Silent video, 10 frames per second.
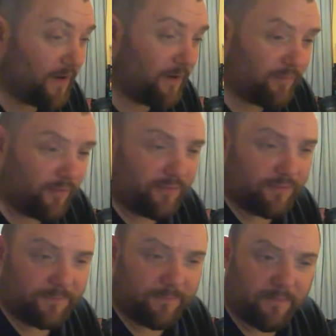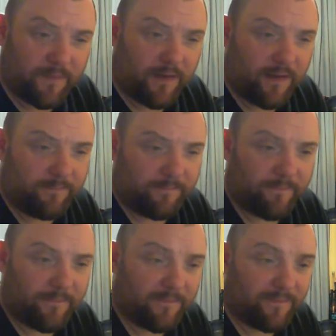very brutal.
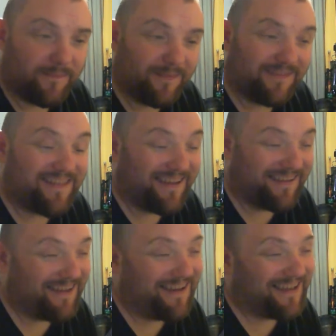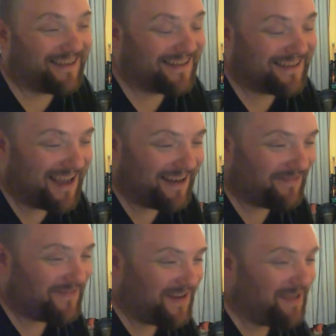There you go. As I said,
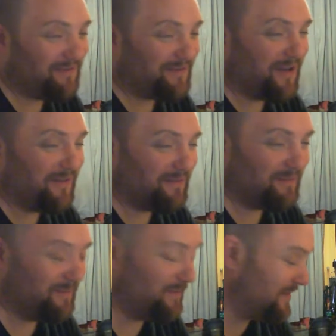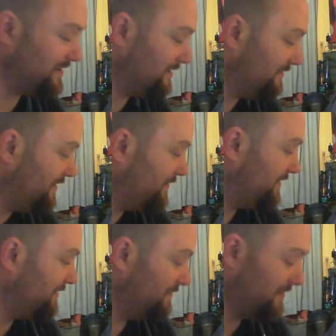I think there'd be quite a few people who disagree
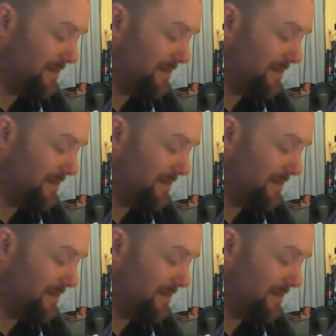with it.